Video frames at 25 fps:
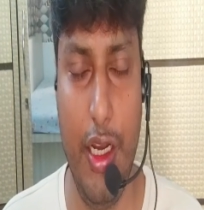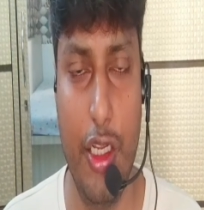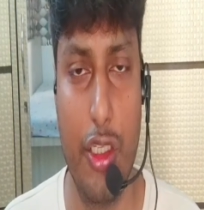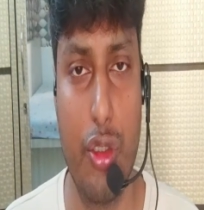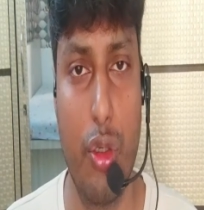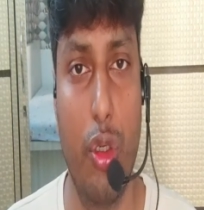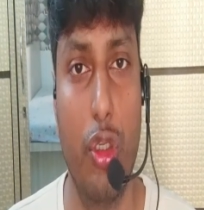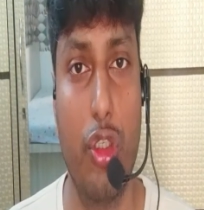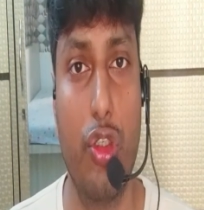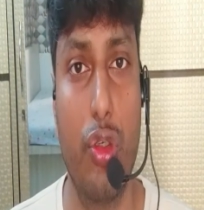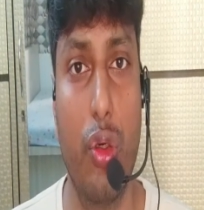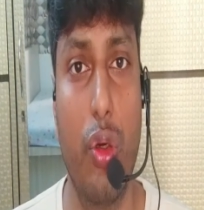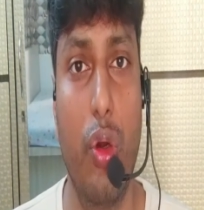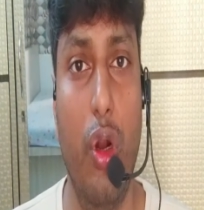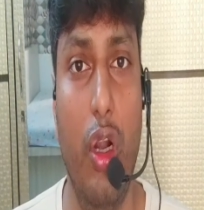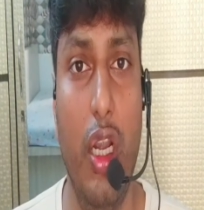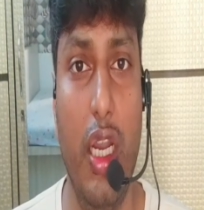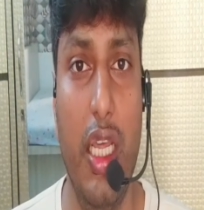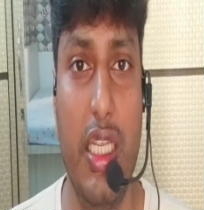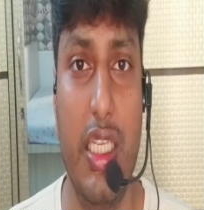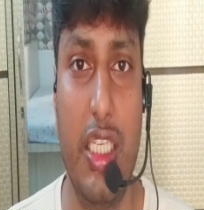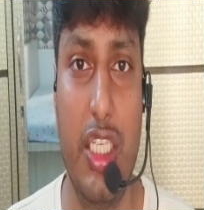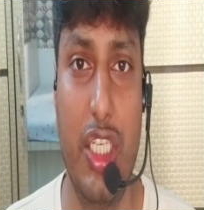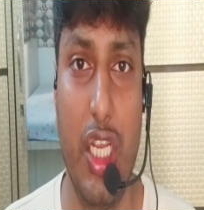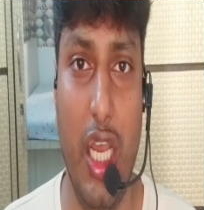It is also
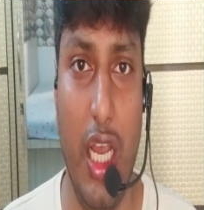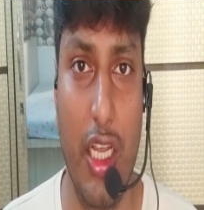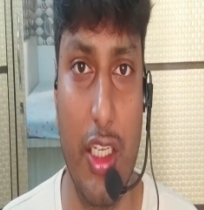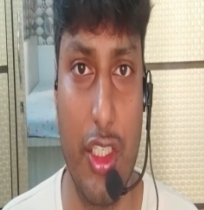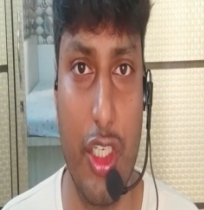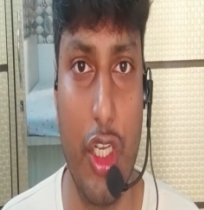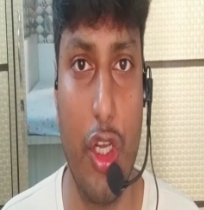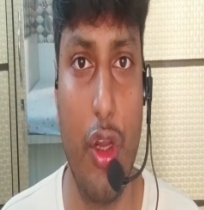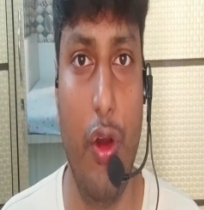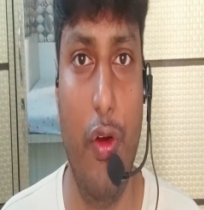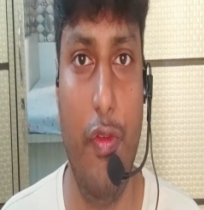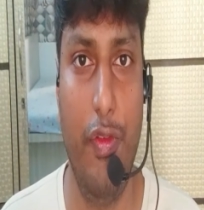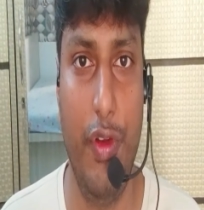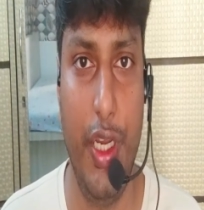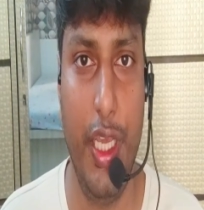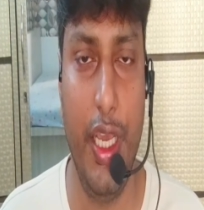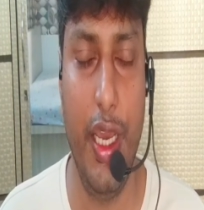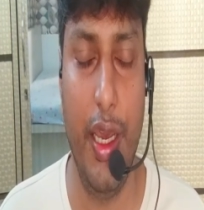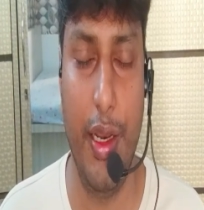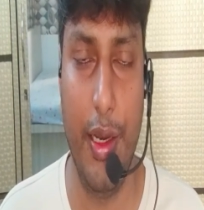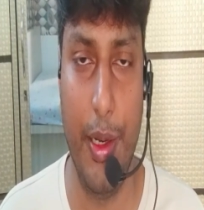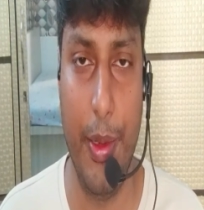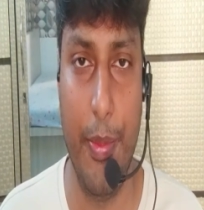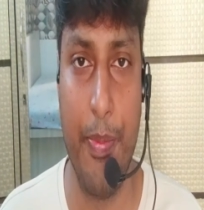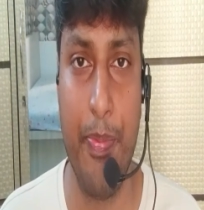called as charging of
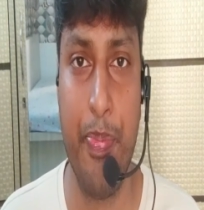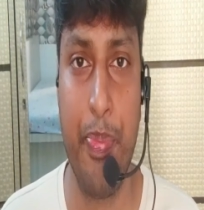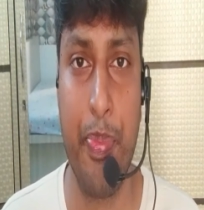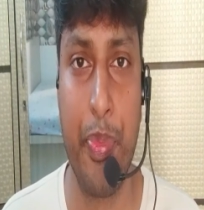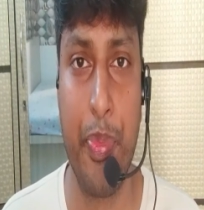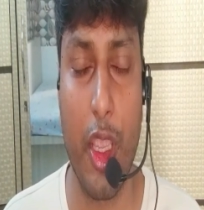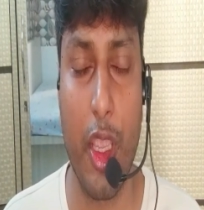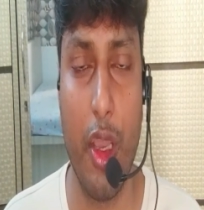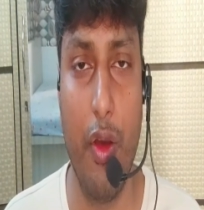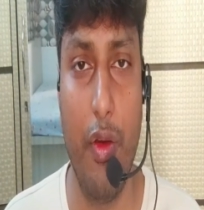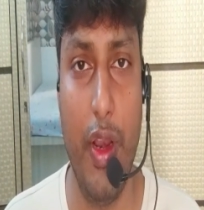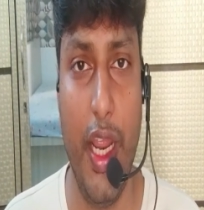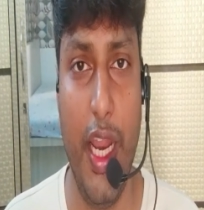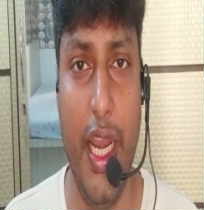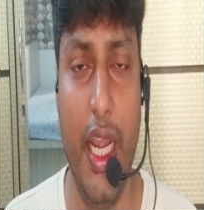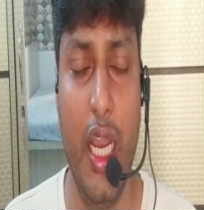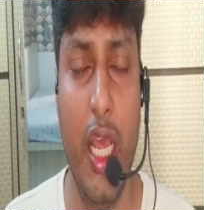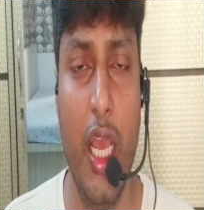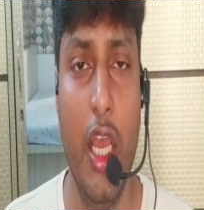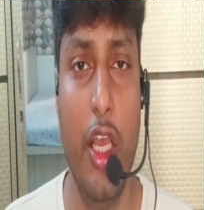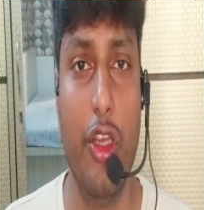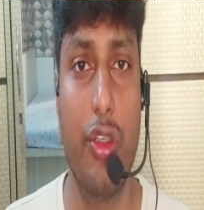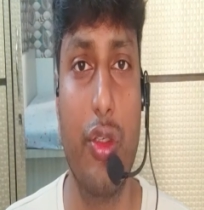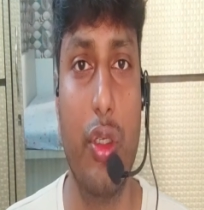tRNA, right?